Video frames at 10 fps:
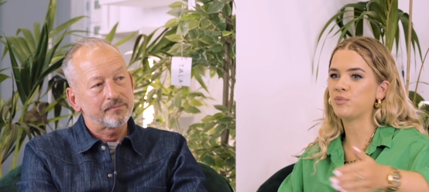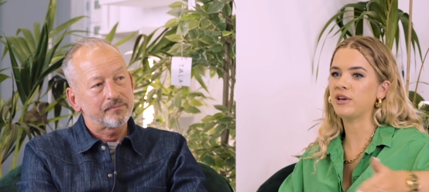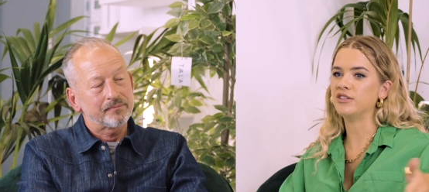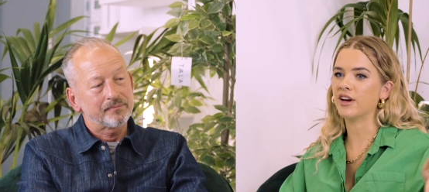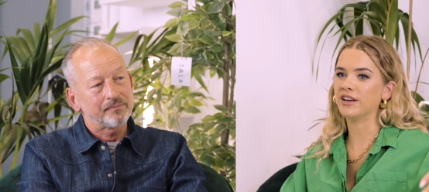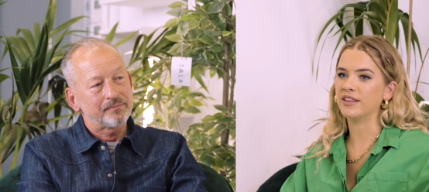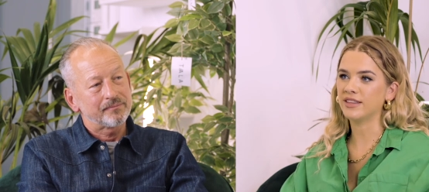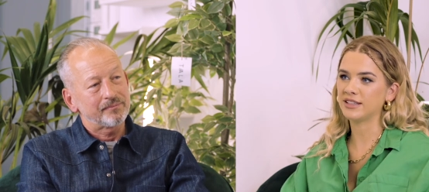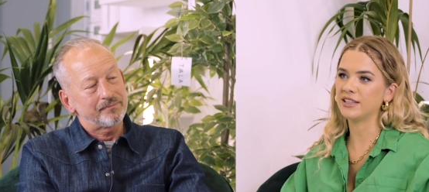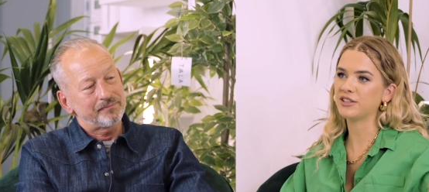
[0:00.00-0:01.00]
Speaker 1: been done
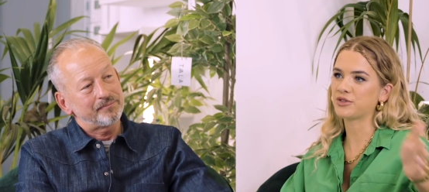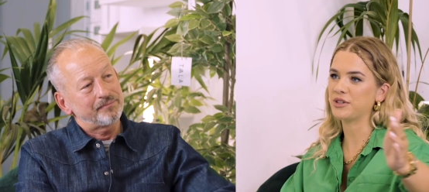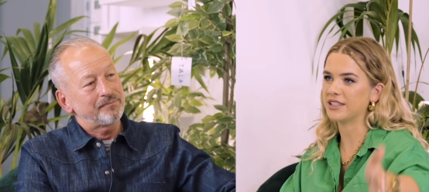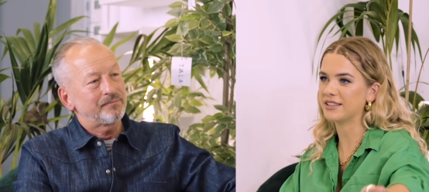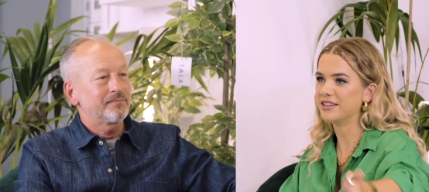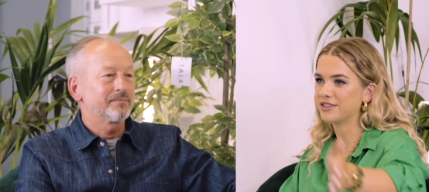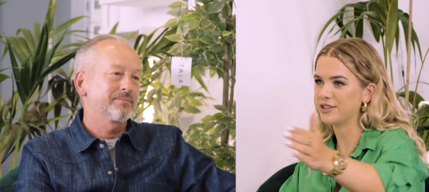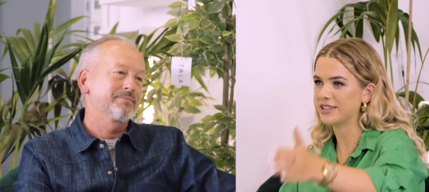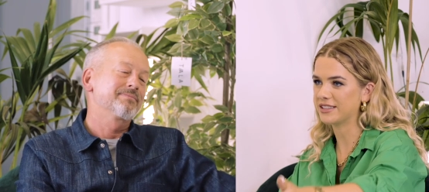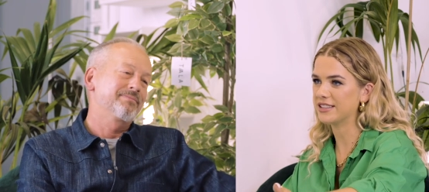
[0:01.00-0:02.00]
in this industry this
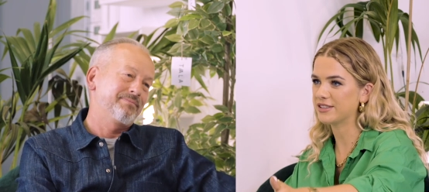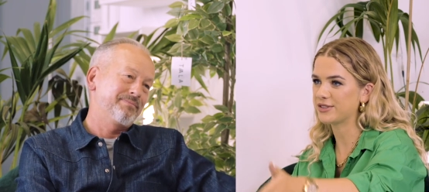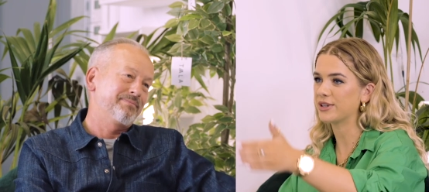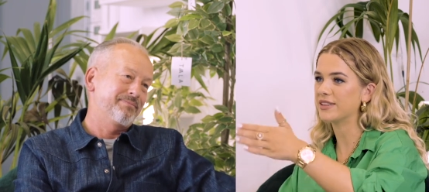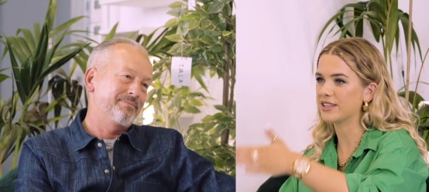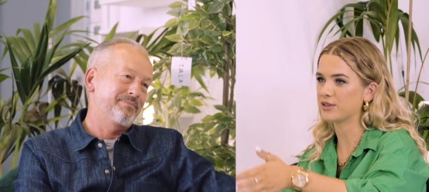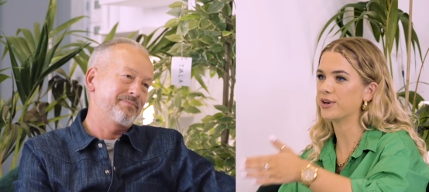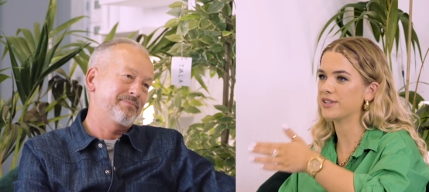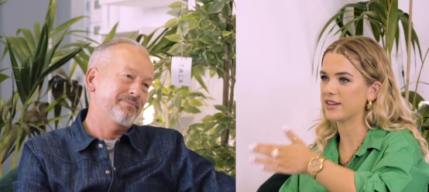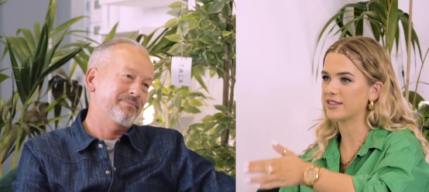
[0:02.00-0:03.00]
industry this industry and this
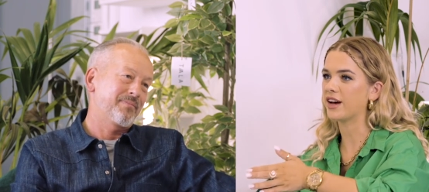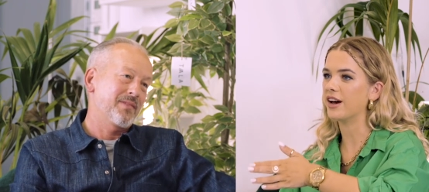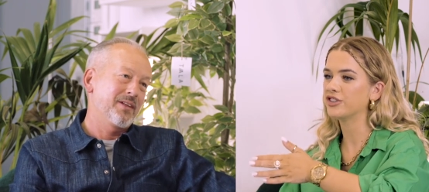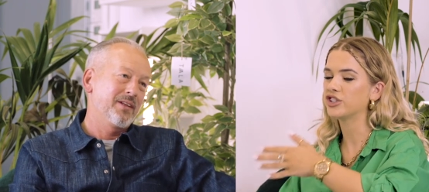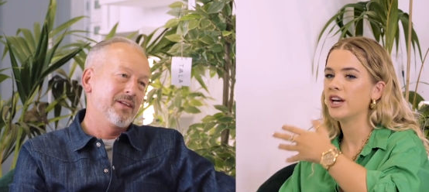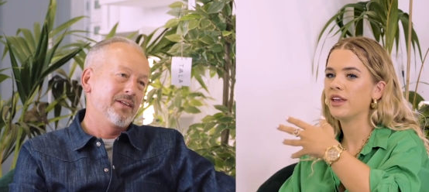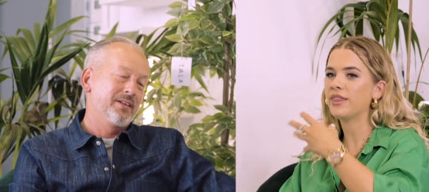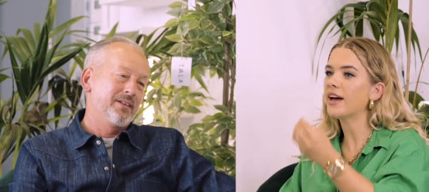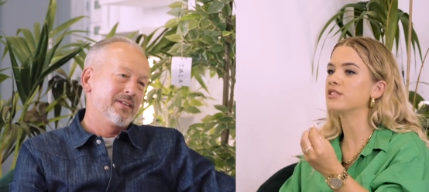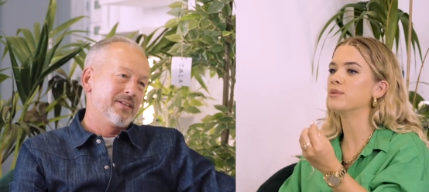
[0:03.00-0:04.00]
one's untouched
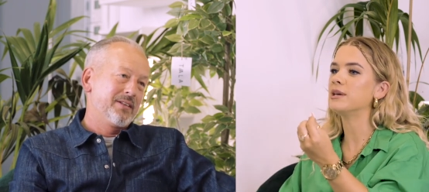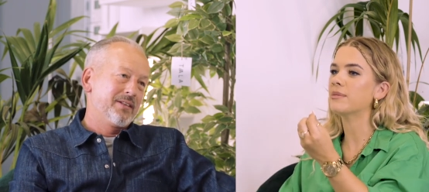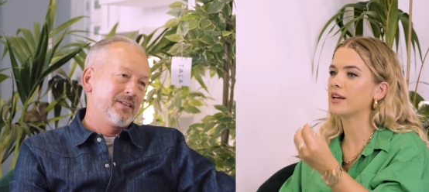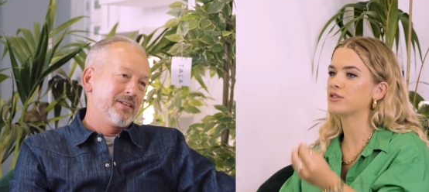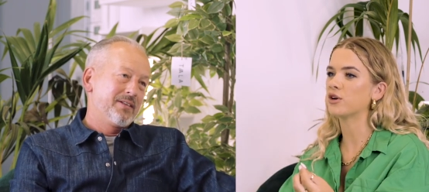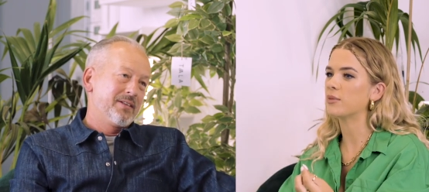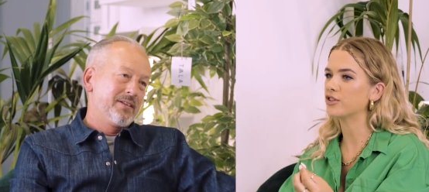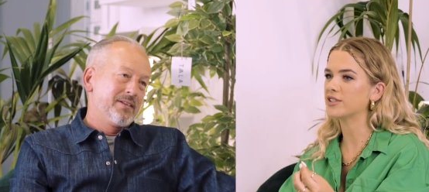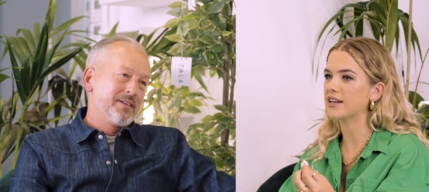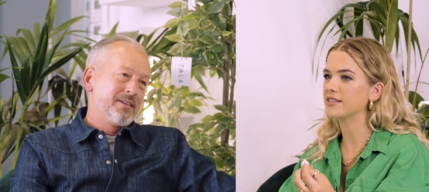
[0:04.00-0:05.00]
that to me makes so
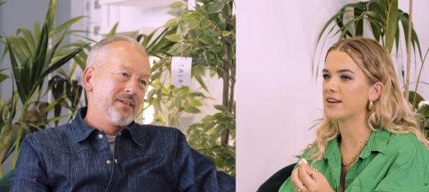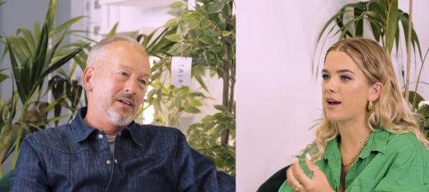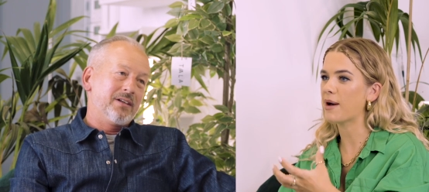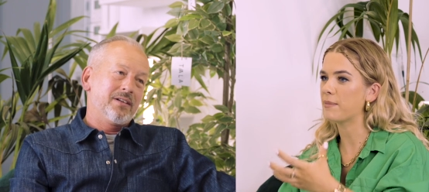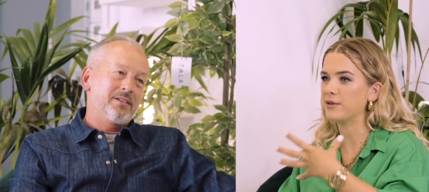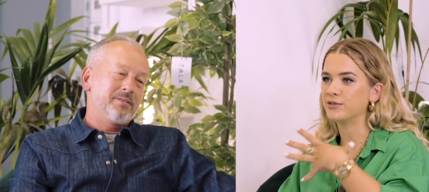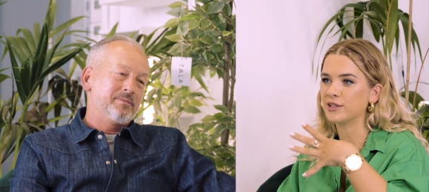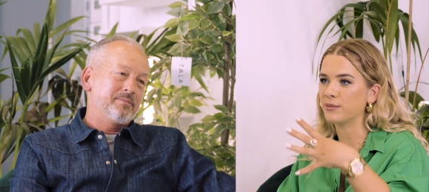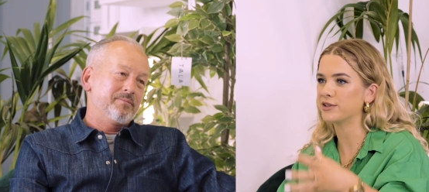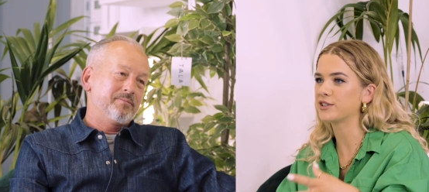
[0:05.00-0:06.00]
much sense and i'm happy for
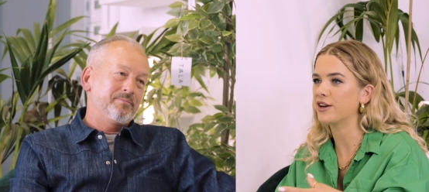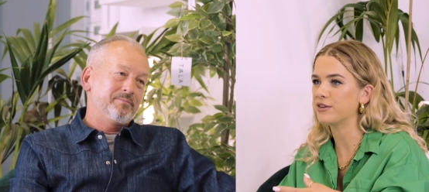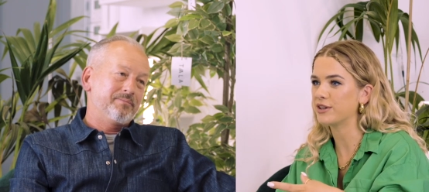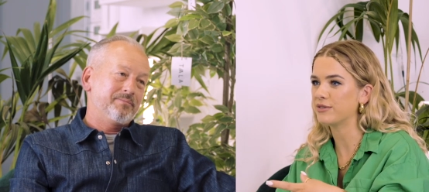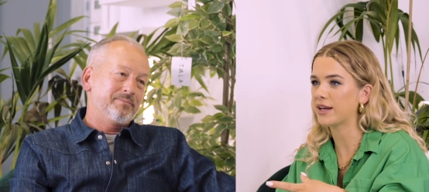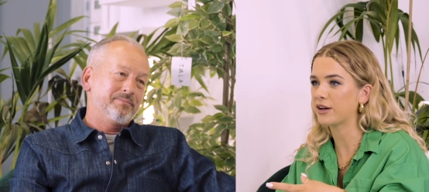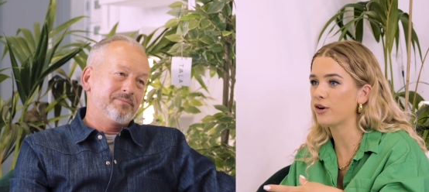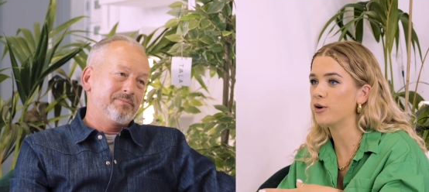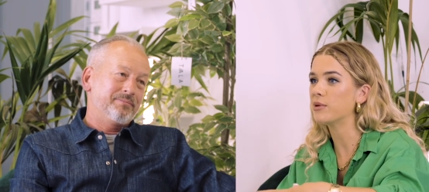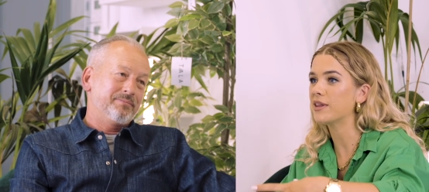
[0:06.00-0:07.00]
someone to kind of give that a
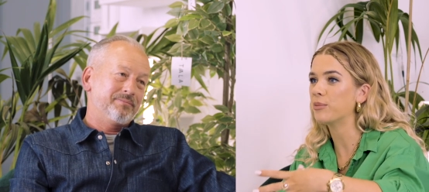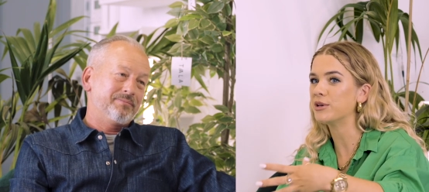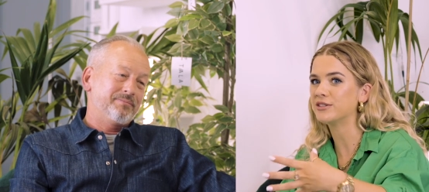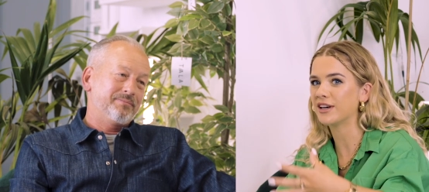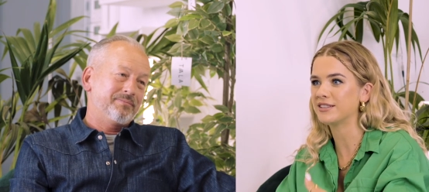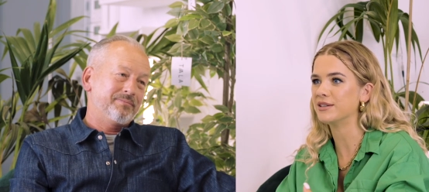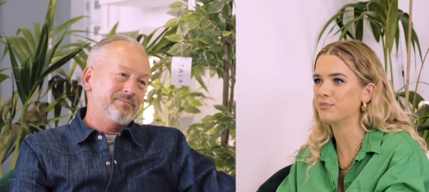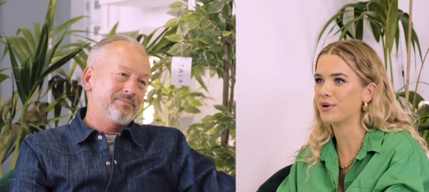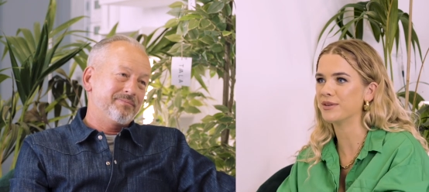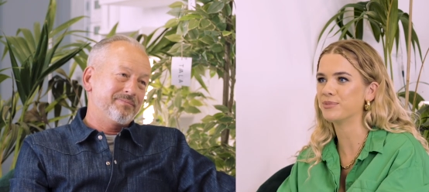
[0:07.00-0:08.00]
go but there'll be
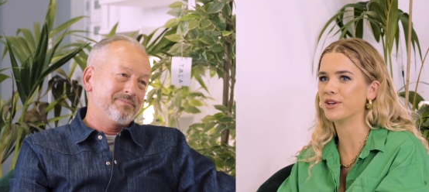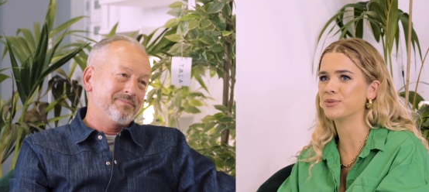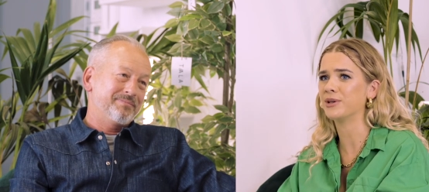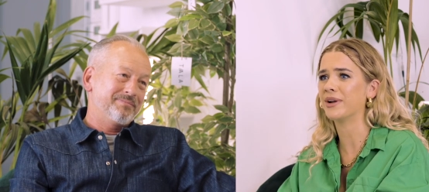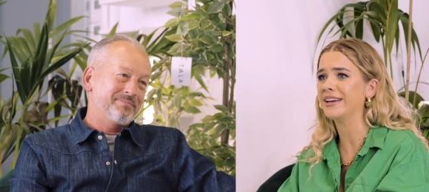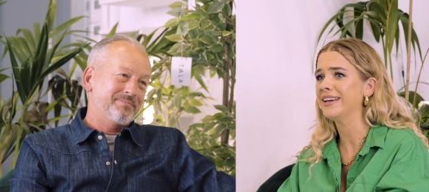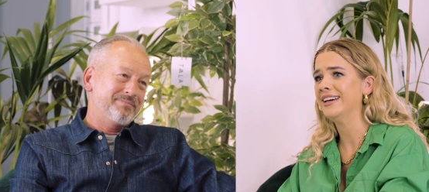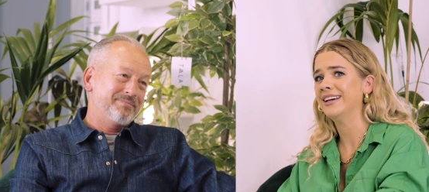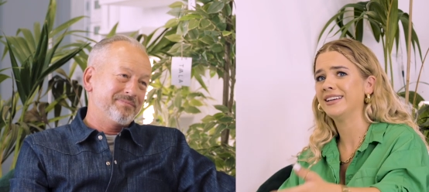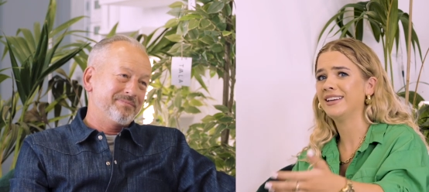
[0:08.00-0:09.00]
certain parts where you're like
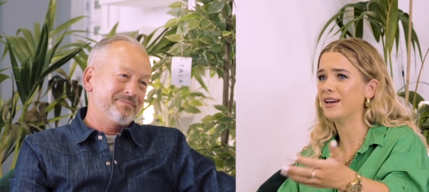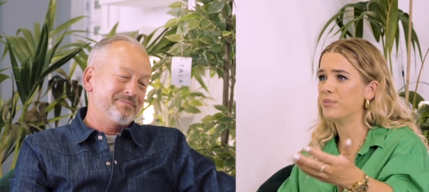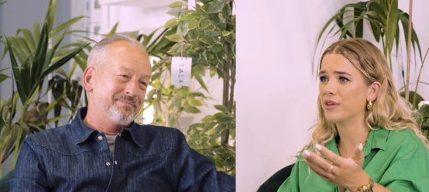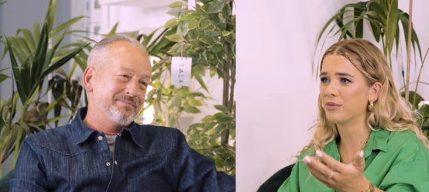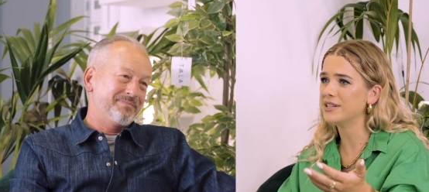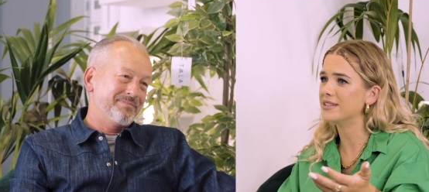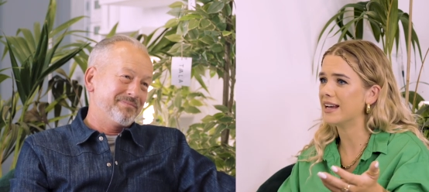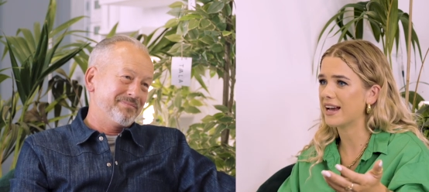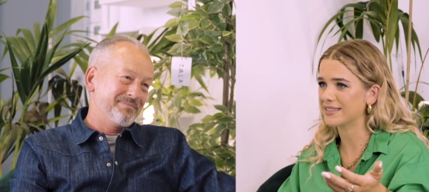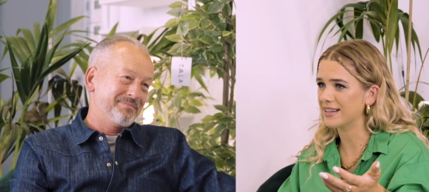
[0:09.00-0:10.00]
yeah, but the
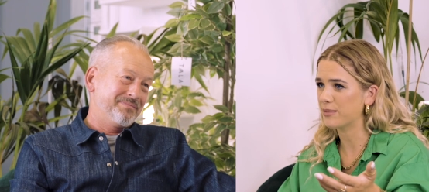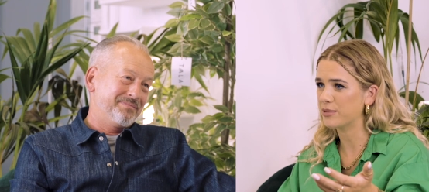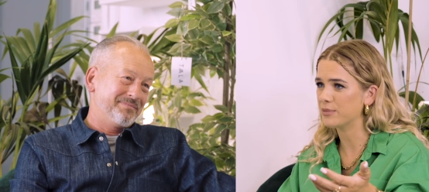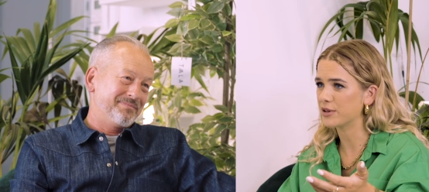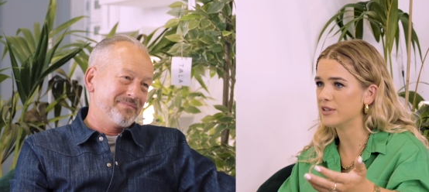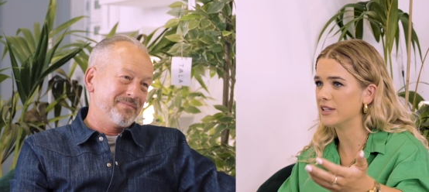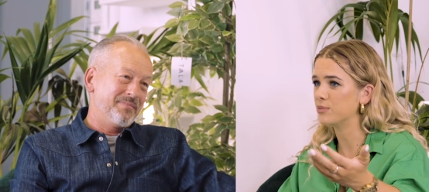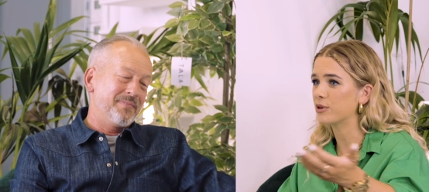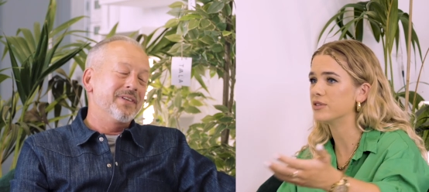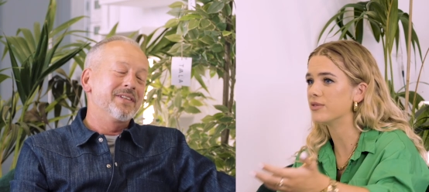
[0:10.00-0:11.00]
reason it hasn't happened because
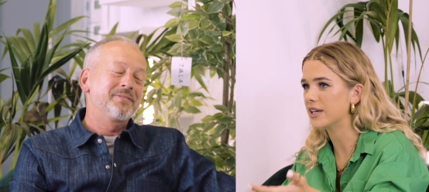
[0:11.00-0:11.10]
is because of